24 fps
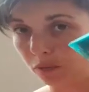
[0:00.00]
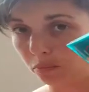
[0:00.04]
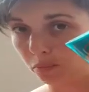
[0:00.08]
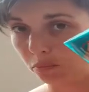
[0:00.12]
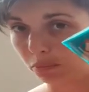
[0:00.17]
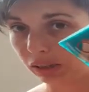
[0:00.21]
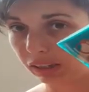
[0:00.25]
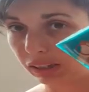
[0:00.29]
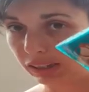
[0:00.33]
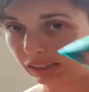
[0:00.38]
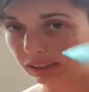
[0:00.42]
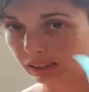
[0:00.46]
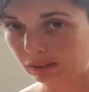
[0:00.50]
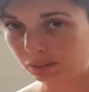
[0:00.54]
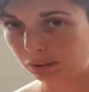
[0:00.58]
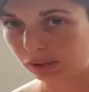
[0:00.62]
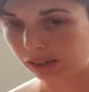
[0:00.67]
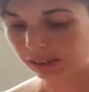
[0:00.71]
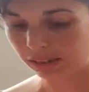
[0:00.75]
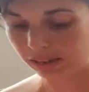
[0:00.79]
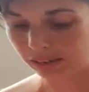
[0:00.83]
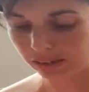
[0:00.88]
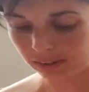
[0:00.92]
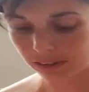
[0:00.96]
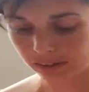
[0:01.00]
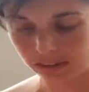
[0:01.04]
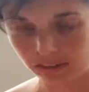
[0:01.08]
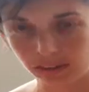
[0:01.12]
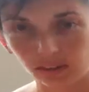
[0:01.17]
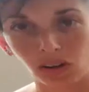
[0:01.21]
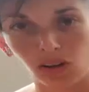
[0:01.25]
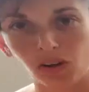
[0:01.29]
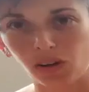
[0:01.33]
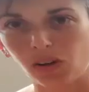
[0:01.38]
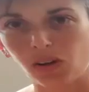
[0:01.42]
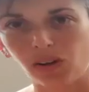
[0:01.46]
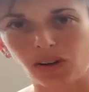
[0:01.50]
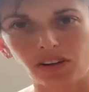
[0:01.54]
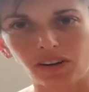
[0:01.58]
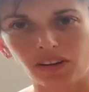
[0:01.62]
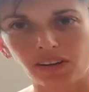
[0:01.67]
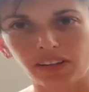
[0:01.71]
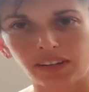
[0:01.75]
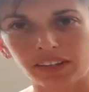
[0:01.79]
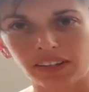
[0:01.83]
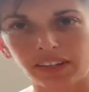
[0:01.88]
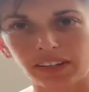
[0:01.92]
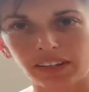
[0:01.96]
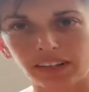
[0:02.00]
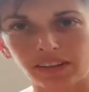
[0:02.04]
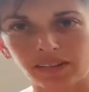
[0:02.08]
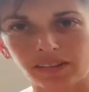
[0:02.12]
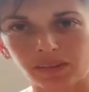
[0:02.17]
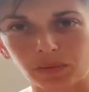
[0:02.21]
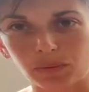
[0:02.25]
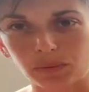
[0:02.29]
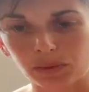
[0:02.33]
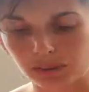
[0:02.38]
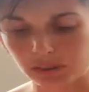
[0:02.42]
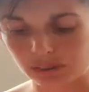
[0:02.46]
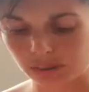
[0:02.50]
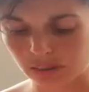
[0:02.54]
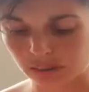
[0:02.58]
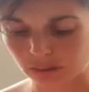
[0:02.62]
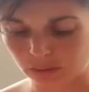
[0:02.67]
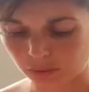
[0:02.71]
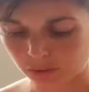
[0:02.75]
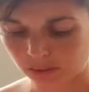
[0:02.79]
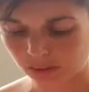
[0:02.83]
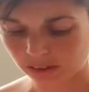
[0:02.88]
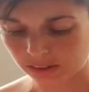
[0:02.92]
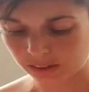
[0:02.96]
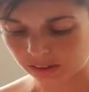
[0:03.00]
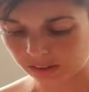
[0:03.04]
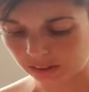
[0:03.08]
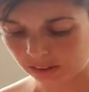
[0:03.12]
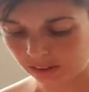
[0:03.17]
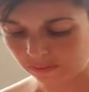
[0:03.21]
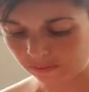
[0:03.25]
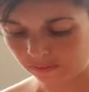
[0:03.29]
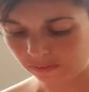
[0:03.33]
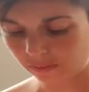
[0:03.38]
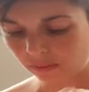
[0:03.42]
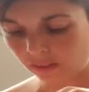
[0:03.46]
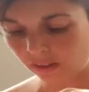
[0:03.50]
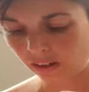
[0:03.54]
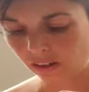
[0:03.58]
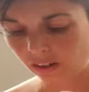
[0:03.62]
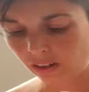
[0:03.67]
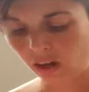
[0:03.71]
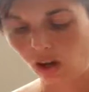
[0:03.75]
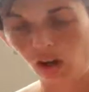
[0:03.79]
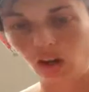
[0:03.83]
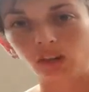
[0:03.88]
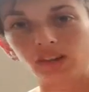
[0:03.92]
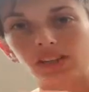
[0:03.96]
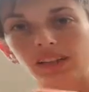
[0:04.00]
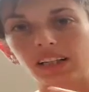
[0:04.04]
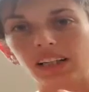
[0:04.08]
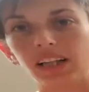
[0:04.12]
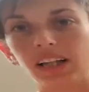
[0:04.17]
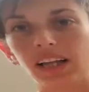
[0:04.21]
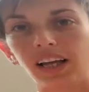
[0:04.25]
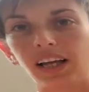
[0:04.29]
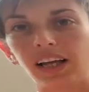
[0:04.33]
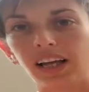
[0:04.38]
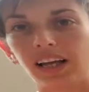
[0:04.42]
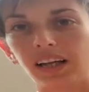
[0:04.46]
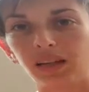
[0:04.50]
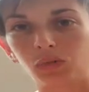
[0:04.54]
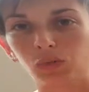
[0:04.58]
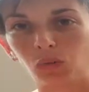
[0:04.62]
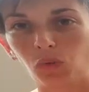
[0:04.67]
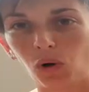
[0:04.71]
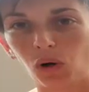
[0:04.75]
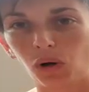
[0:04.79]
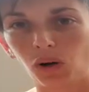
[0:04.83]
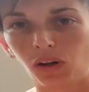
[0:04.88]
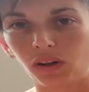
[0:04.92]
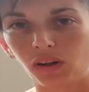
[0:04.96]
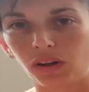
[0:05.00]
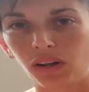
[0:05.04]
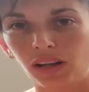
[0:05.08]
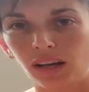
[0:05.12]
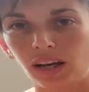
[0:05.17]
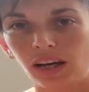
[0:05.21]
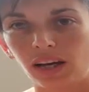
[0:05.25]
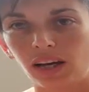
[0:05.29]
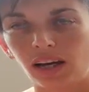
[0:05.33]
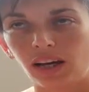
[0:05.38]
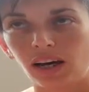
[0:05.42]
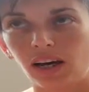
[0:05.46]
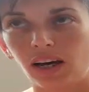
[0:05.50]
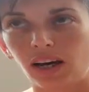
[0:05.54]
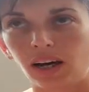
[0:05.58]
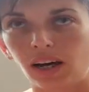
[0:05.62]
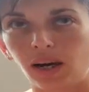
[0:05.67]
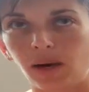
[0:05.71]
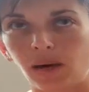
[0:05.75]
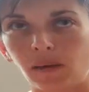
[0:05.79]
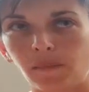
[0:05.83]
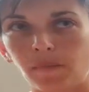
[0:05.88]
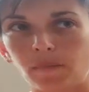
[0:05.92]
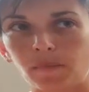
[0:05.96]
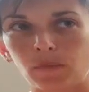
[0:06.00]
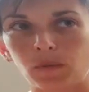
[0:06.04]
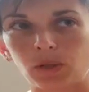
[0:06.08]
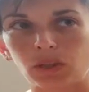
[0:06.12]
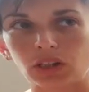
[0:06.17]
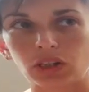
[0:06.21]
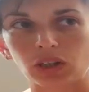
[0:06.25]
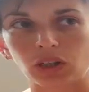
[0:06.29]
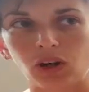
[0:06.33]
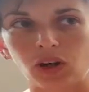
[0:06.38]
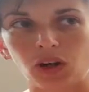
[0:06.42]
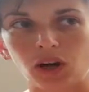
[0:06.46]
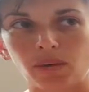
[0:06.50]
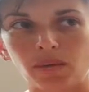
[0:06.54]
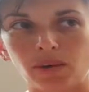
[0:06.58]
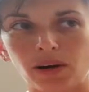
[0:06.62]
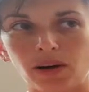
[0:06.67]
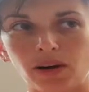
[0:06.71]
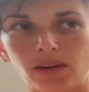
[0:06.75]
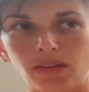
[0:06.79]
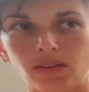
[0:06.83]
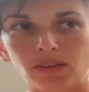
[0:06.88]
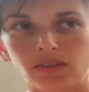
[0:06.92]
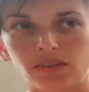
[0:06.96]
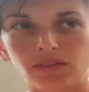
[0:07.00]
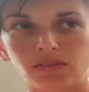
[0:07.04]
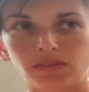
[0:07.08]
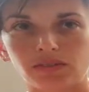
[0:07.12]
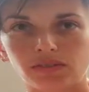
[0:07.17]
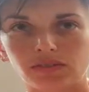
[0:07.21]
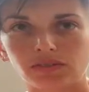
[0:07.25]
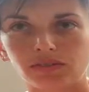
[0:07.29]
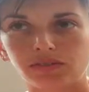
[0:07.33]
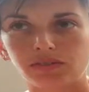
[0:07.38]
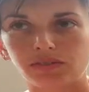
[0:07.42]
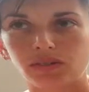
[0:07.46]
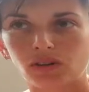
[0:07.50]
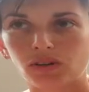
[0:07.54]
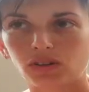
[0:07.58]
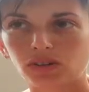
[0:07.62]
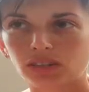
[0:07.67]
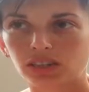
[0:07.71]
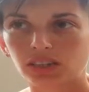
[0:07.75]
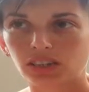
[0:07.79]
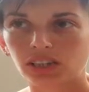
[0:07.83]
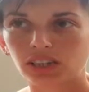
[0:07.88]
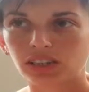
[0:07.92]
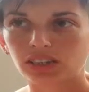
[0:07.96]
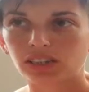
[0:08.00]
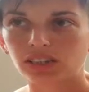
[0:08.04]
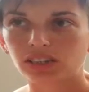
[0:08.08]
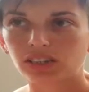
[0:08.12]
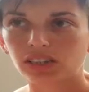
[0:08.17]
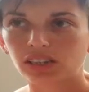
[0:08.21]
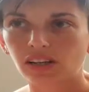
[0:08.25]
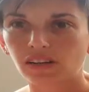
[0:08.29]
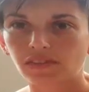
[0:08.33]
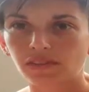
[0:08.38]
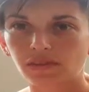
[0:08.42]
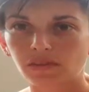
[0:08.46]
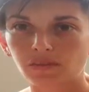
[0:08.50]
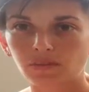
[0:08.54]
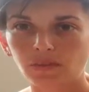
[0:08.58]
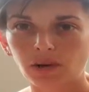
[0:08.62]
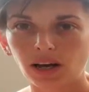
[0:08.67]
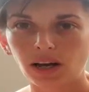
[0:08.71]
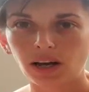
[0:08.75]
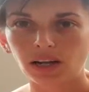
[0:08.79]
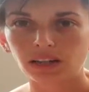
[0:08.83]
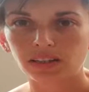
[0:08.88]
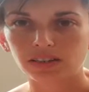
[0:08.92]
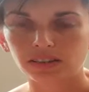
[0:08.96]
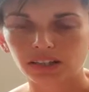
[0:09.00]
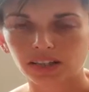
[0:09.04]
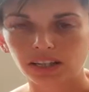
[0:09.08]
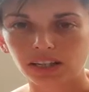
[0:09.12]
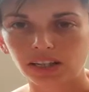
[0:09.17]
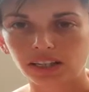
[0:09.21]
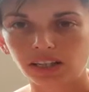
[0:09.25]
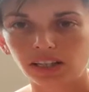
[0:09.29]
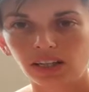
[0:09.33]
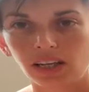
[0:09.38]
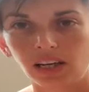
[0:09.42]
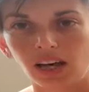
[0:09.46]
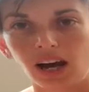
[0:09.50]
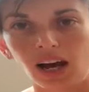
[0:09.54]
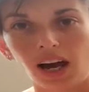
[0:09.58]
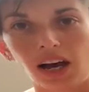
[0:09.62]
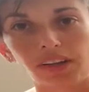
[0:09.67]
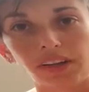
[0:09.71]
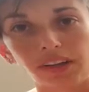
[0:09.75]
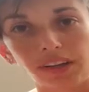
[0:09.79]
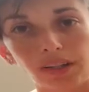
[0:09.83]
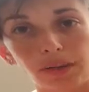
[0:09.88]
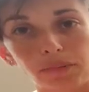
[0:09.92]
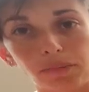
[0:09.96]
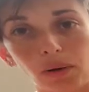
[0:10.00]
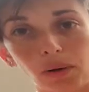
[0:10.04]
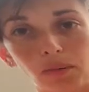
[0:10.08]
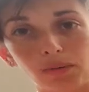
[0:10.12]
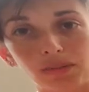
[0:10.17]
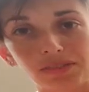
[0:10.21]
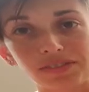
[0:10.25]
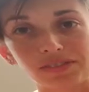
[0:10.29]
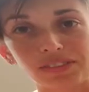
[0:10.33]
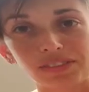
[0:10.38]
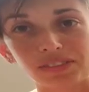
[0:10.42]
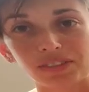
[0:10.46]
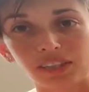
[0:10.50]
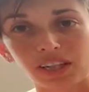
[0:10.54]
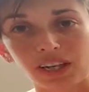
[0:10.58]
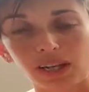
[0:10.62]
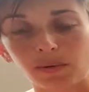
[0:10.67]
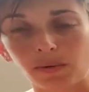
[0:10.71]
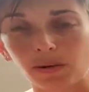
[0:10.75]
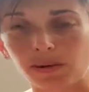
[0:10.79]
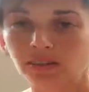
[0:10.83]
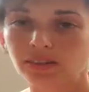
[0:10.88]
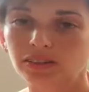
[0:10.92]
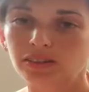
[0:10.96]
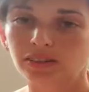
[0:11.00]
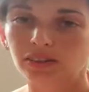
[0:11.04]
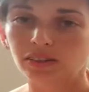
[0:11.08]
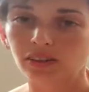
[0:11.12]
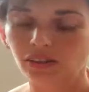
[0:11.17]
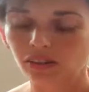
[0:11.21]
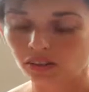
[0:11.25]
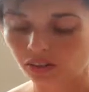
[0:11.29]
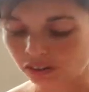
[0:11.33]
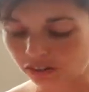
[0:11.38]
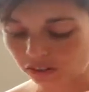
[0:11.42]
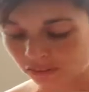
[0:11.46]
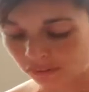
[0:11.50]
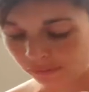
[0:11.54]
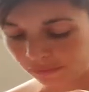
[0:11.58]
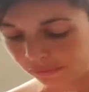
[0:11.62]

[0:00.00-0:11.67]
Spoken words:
blister plasters, although I didn't have any blisters surprisingly. And I tell a lie, I had one which I got about 47 miles in, and then it popped at 48 miles, so all good.